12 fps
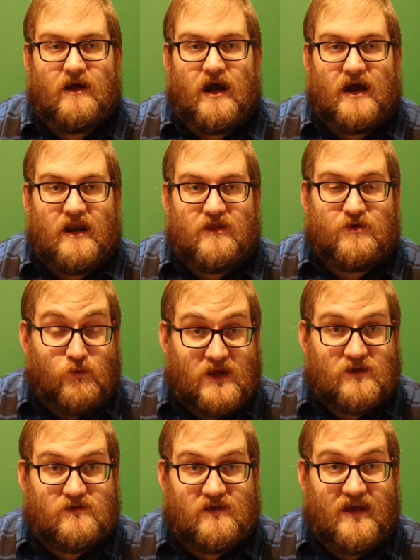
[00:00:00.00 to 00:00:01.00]
and I
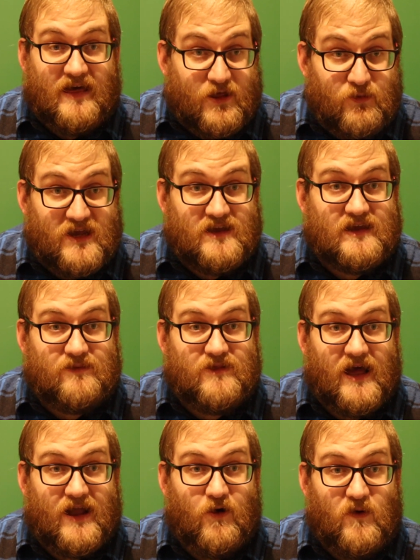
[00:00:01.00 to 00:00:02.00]
think together we can keep
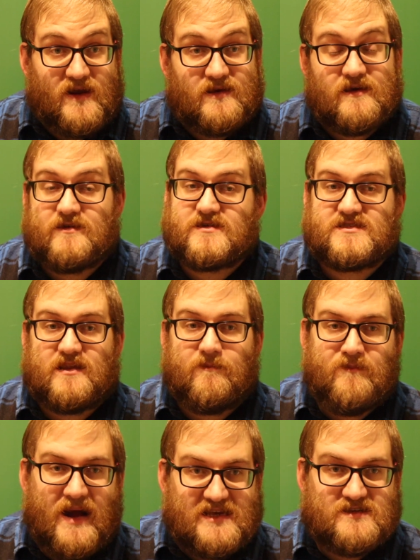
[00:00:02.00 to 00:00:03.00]
that going. There's still a
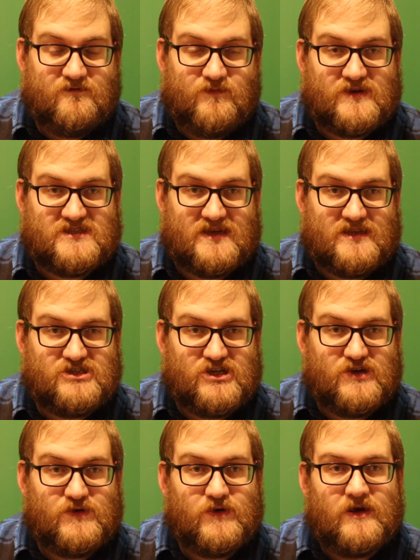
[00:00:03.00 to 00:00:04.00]
massive percentage of
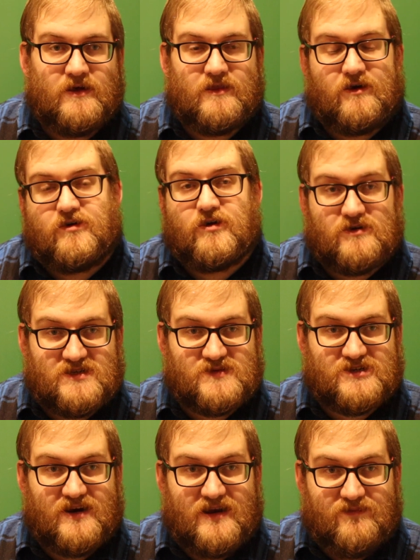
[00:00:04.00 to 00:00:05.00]
you that are not
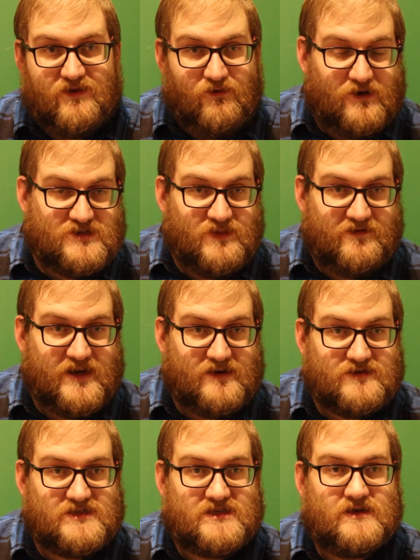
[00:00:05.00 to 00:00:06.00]
subscribed that watch my
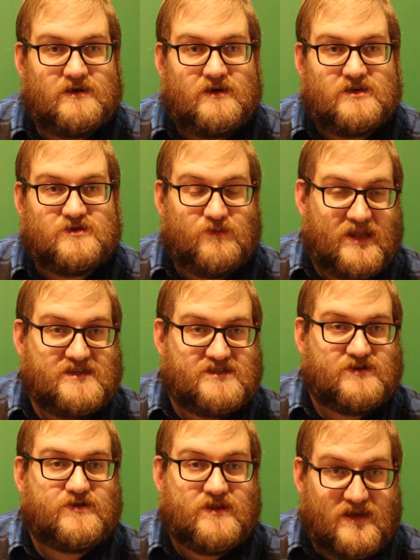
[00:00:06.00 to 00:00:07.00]
videos, so please
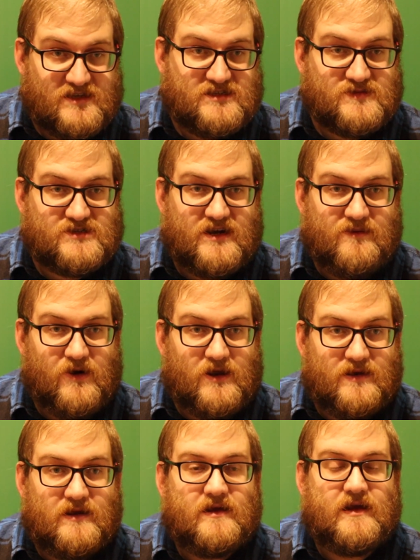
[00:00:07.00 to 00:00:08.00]
do click the subscribe
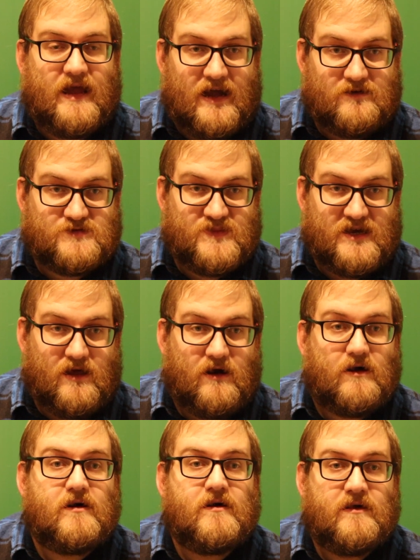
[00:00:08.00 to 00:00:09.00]
button. It helps me a
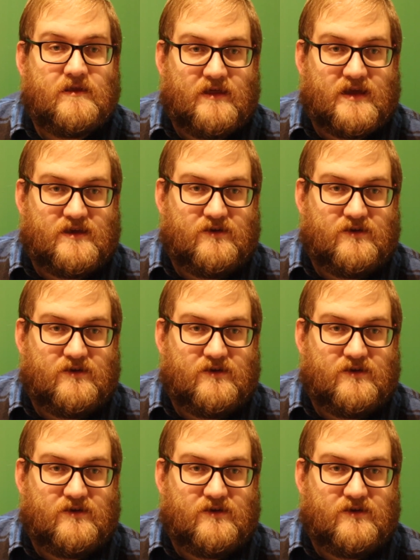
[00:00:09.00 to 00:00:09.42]
lot. Thank